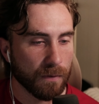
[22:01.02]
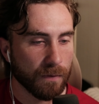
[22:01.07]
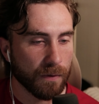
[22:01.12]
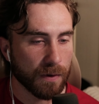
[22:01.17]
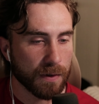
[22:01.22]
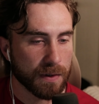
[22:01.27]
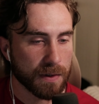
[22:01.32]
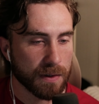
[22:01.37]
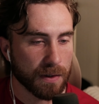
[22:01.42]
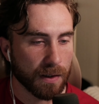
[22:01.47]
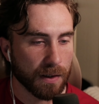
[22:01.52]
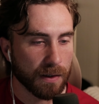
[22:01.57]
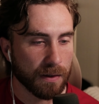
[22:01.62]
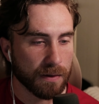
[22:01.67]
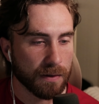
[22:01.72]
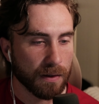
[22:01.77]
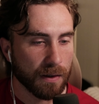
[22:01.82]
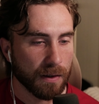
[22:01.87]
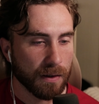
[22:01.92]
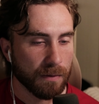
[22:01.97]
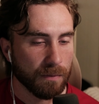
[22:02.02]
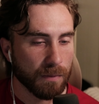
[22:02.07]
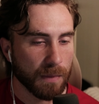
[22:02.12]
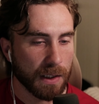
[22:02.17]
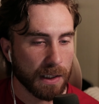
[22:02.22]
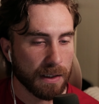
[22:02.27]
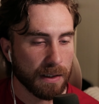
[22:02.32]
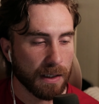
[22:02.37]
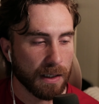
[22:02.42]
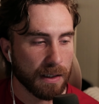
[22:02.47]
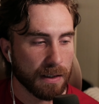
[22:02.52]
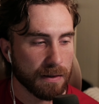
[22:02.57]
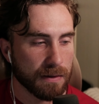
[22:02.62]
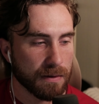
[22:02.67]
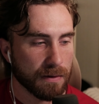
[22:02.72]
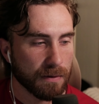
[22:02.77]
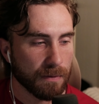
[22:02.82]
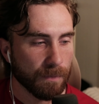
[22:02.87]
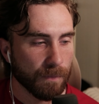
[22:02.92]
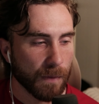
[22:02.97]
his son many
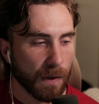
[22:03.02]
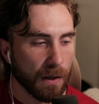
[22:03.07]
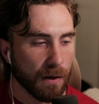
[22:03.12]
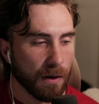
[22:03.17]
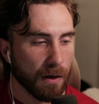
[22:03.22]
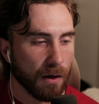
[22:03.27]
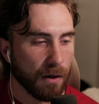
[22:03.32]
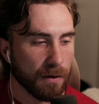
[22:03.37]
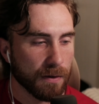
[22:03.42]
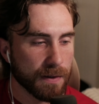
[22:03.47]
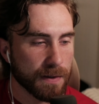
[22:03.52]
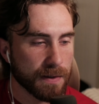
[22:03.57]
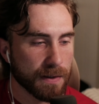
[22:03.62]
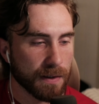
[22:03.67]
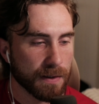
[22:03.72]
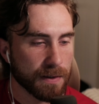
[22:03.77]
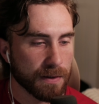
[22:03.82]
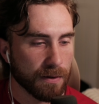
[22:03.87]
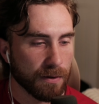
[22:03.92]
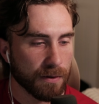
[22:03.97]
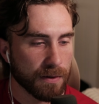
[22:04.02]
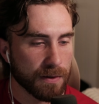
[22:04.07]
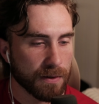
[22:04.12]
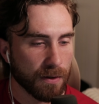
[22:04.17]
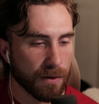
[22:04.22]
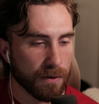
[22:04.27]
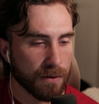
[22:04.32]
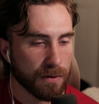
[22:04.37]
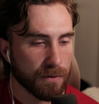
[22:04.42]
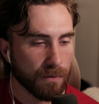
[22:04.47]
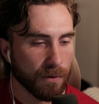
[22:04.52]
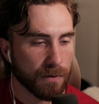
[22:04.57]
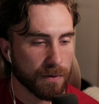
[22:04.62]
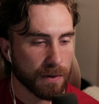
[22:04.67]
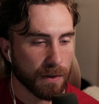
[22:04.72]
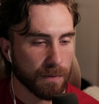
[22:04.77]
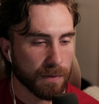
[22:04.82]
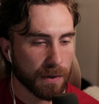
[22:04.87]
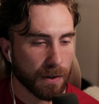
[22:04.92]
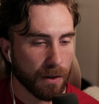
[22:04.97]
days. All his sons and all his daughters rose
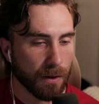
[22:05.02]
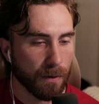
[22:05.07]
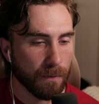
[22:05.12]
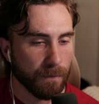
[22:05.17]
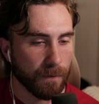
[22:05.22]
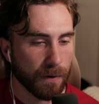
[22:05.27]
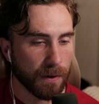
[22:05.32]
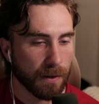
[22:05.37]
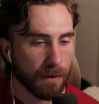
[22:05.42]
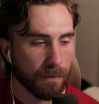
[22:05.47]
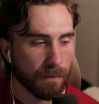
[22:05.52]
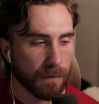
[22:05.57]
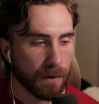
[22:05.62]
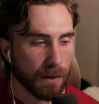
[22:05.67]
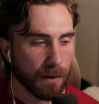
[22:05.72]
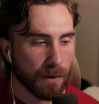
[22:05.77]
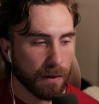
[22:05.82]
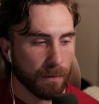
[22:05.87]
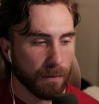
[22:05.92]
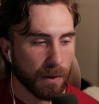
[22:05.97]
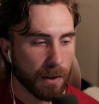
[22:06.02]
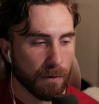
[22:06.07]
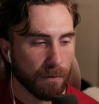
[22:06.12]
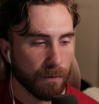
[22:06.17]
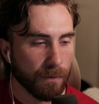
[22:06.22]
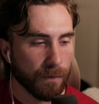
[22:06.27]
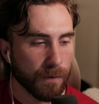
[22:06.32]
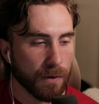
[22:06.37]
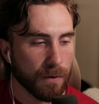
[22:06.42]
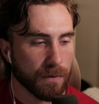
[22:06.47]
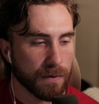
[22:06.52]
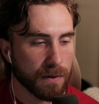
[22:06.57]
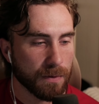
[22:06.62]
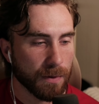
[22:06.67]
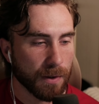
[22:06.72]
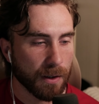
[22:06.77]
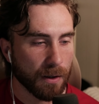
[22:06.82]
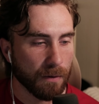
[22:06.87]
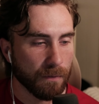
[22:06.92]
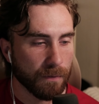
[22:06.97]
up to comfort him, but he refused to
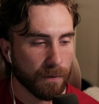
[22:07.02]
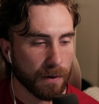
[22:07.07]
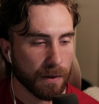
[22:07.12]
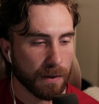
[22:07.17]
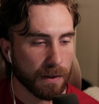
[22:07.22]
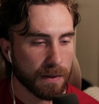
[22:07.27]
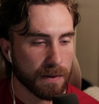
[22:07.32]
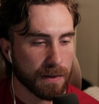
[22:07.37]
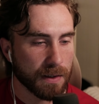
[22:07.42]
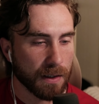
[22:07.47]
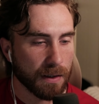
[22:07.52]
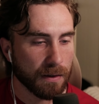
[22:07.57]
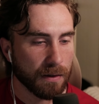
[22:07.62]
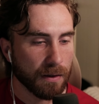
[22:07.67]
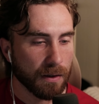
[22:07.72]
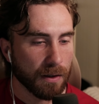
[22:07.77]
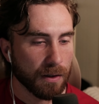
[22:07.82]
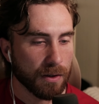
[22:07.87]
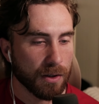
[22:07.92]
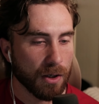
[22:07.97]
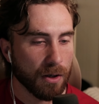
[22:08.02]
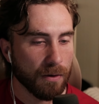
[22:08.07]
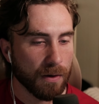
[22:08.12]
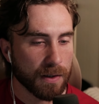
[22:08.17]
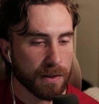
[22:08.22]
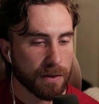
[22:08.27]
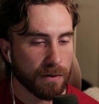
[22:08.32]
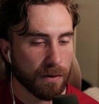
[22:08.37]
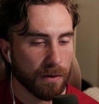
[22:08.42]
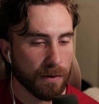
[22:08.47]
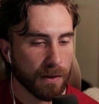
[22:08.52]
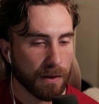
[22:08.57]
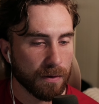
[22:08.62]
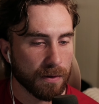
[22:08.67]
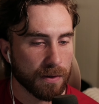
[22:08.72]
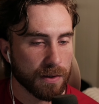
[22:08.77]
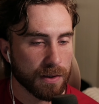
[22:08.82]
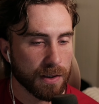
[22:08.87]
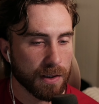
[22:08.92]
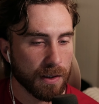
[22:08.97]
be comforted and said, "No, I shall go down
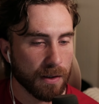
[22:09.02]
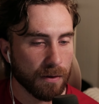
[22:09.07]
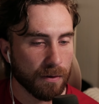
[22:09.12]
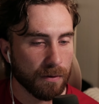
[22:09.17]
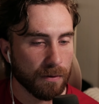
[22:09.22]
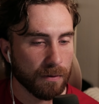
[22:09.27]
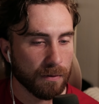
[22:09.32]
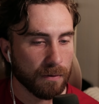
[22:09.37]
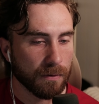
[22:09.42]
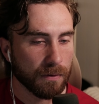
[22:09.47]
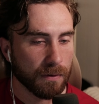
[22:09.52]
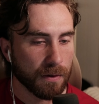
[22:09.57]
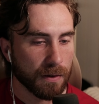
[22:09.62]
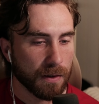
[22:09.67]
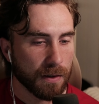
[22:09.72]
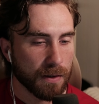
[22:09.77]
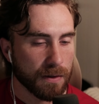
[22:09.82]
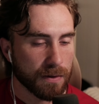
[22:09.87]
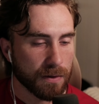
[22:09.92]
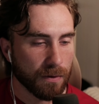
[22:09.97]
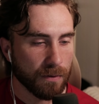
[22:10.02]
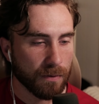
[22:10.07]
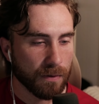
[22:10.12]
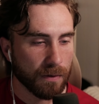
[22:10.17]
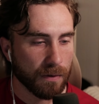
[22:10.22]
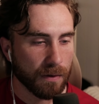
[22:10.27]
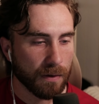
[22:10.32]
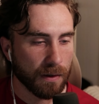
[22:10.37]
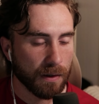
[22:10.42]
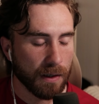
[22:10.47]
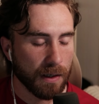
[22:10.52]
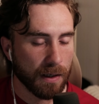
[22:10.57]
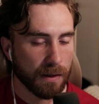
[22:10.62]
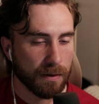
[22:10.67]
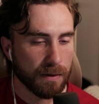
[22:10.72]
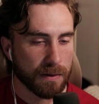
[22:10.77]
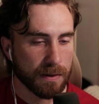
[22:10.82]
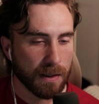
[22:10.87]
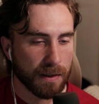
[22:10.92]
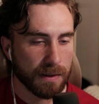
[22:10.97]
to Sheol." So he had
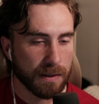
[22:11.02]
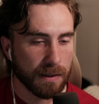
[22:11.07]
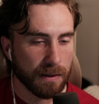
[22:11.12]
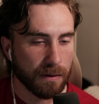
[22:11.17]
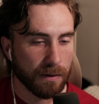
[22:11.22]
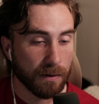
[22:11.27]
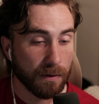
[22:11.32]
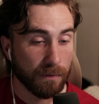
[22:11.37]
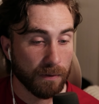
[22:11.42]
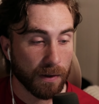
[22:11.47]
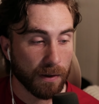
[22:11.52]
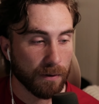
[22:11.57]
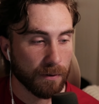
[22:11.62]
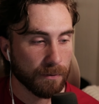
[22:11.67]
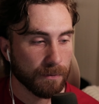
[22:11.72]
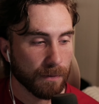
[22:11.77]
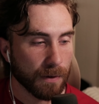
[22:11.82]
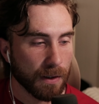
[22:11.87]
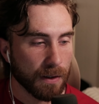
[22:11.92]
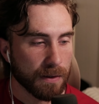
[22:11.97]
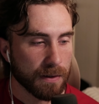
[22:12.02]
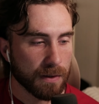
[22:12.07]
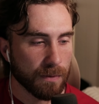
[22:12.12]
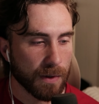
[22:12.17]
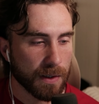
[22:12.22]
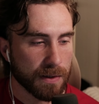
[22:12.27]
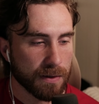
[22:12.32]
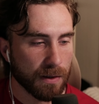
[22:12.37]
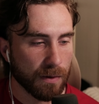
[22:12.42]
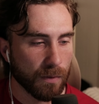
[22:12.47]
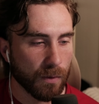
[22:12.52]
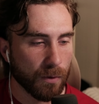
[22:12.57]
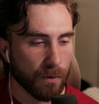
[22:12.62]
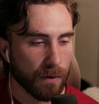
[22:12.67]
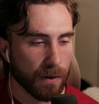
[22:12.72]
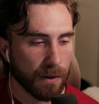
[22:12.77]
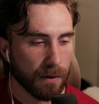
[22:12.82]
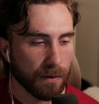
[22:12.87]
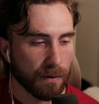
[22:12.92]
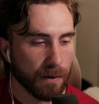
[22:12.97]
this idea of hell, "to my son
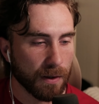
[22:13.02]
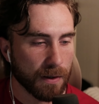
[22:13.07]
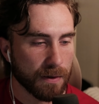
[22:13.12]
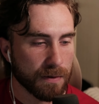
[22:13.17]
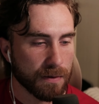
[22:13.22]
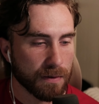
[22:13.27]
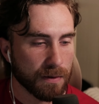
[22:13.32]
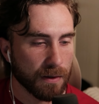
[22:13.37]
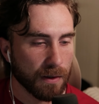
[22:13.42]
mourning." Thus